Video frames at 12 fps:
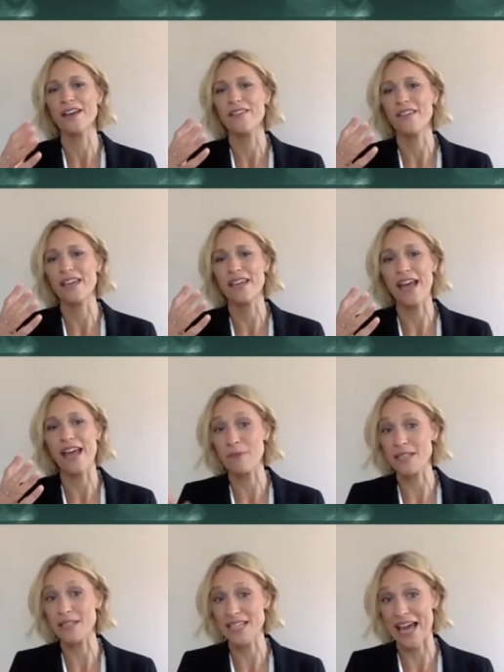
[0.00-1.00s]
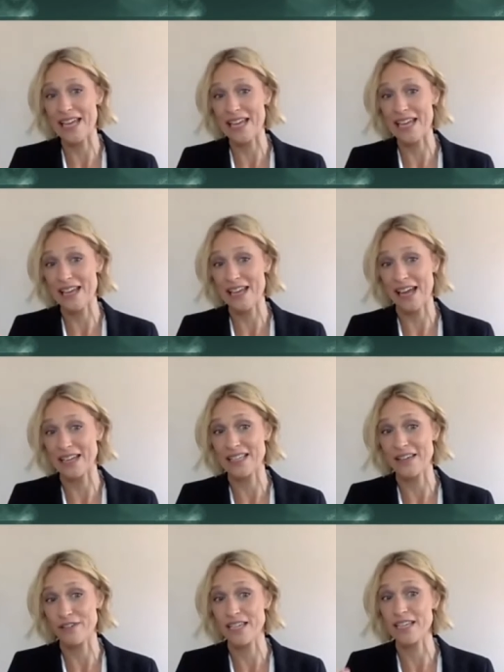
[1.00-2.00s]
the M&A
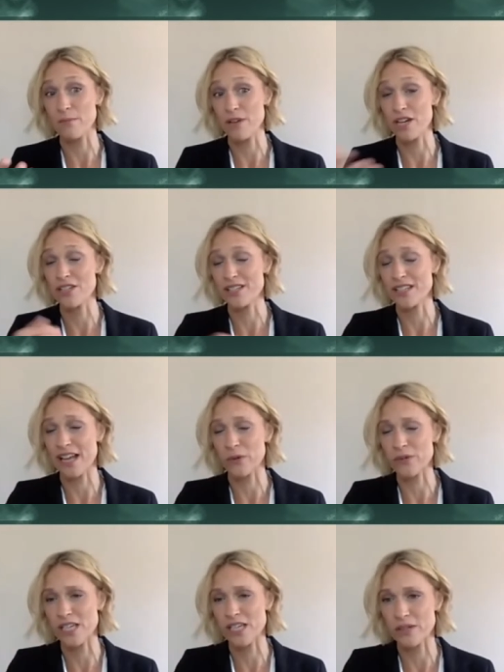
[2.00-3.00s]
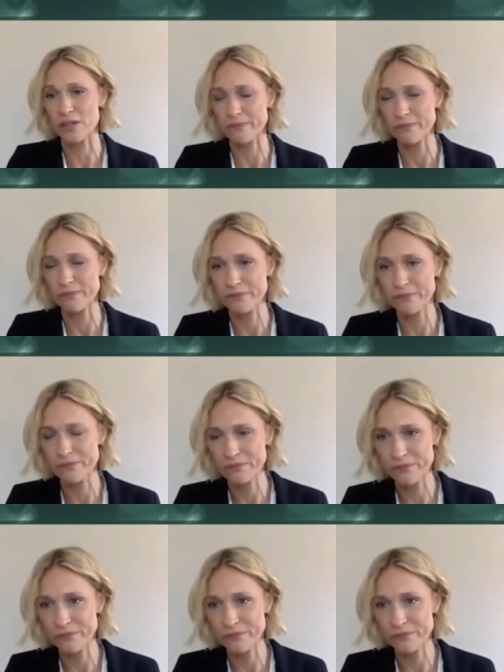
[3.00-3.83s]
activity, the mergers and acquisition? Yeah.